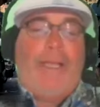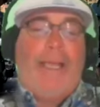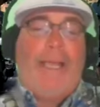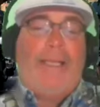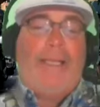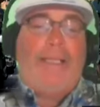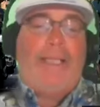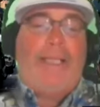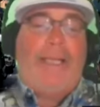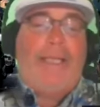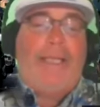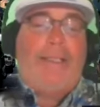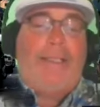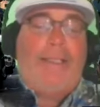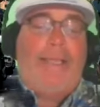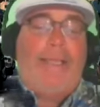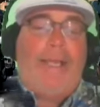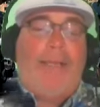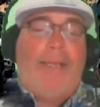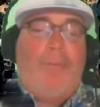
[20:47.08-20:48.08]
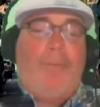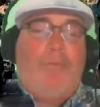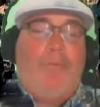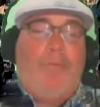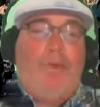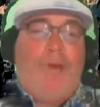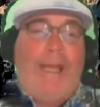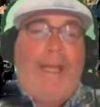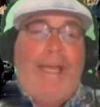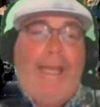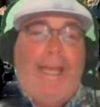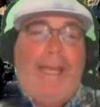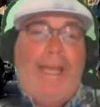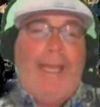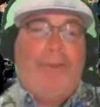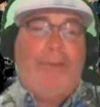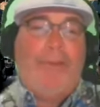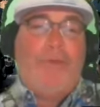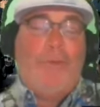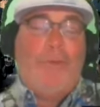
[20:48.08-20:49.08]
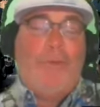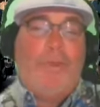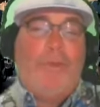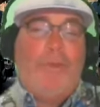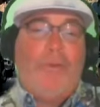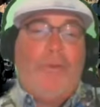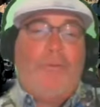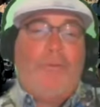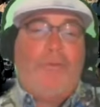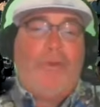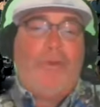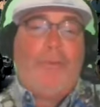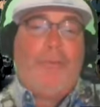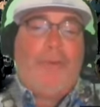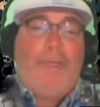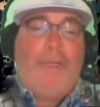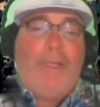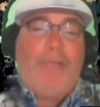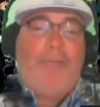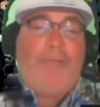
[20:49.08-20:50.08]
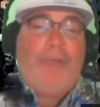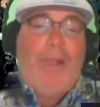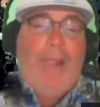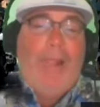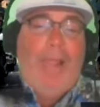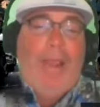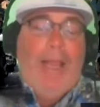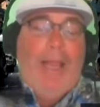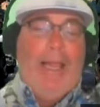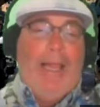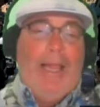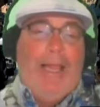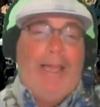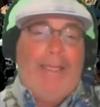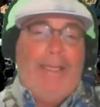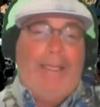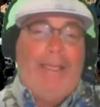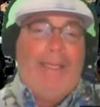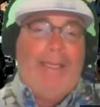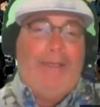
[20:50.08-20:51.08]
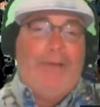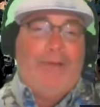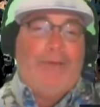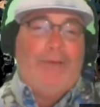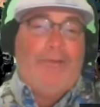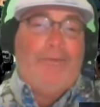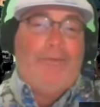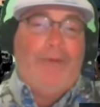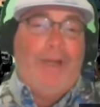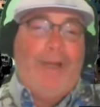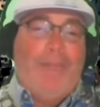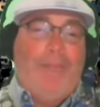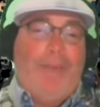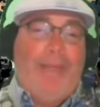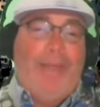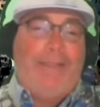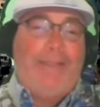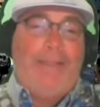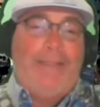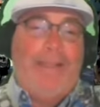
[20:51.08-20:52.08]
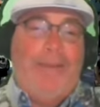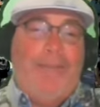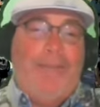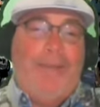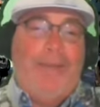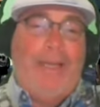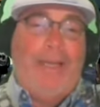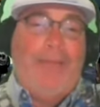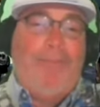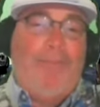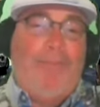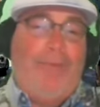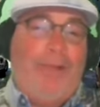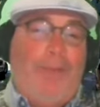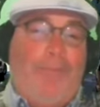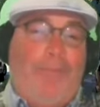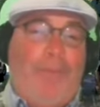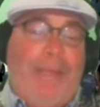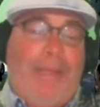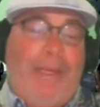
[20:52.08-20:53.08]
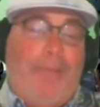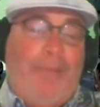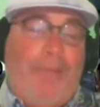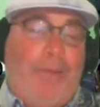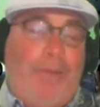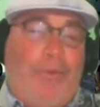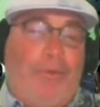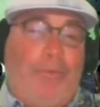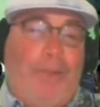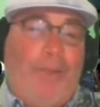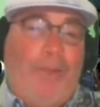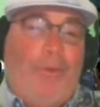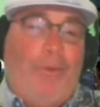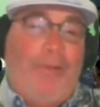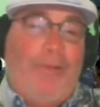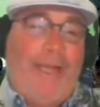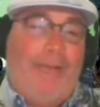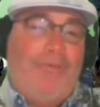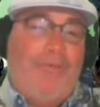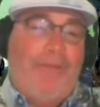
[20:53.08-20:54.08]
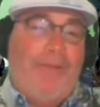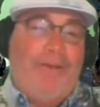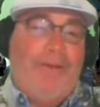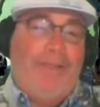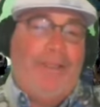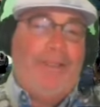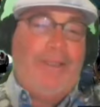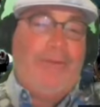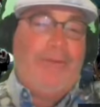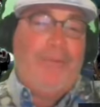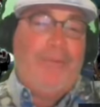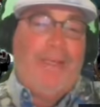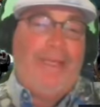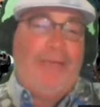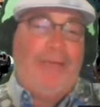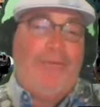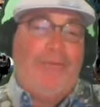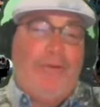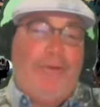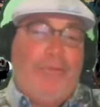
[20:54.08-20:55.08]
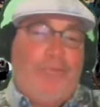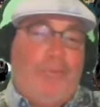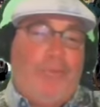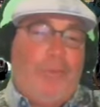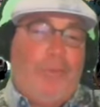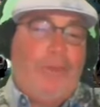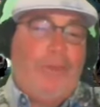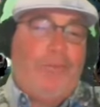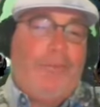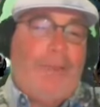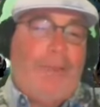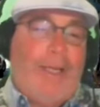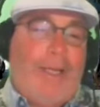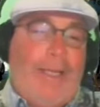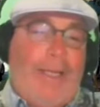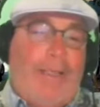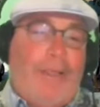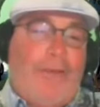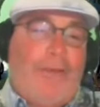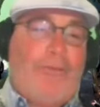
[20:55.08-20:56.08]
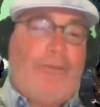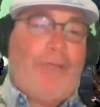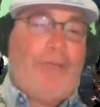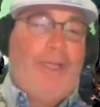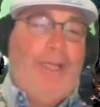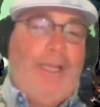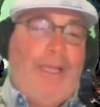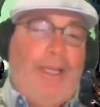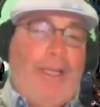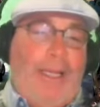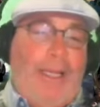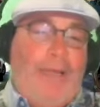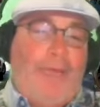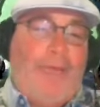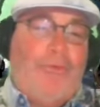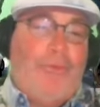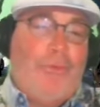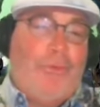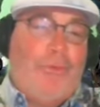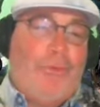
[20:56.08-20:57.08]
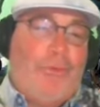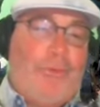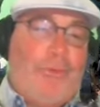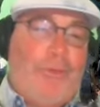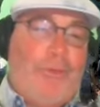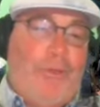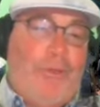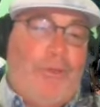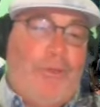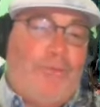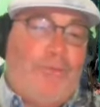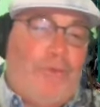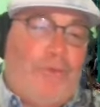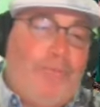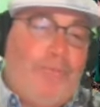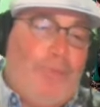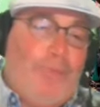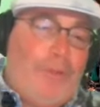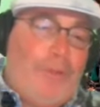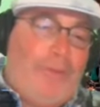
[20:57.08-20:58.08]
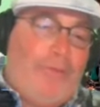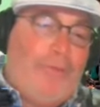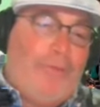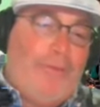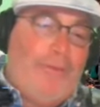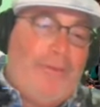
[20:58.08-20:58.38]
And Dana, before I ask you what your summary is, I think you're trying to make Tim and I feel bad because we don't have nearly as many surfboards behind us as you do. Are those surfboards?